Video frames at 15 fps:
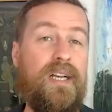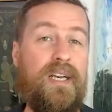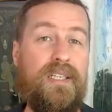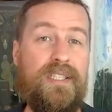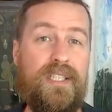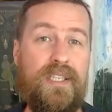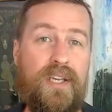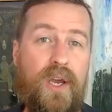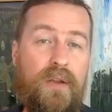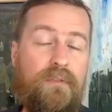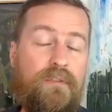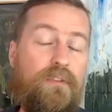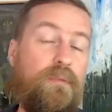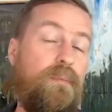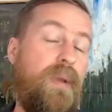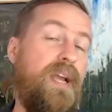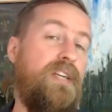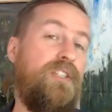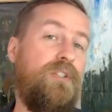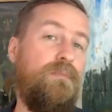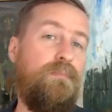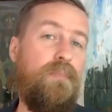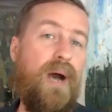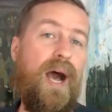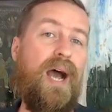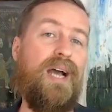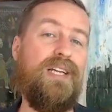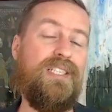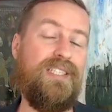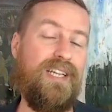It's the confirmation
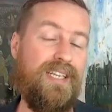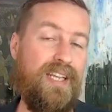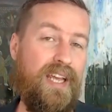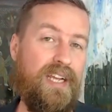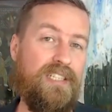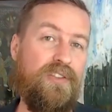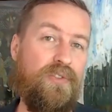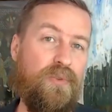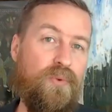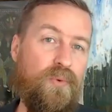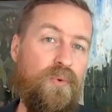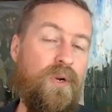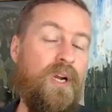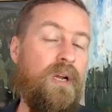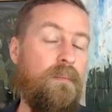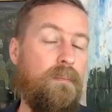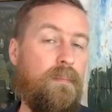bias that kicks through